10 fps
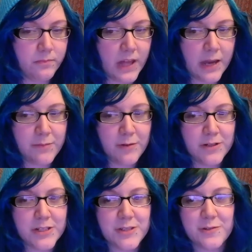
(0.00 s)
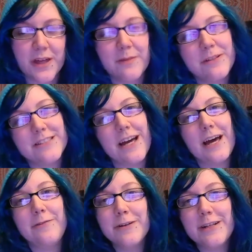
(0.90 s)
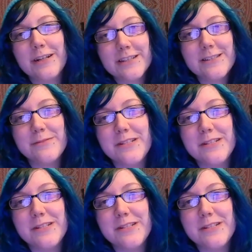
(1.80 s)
I'm not one to do that because I work in customer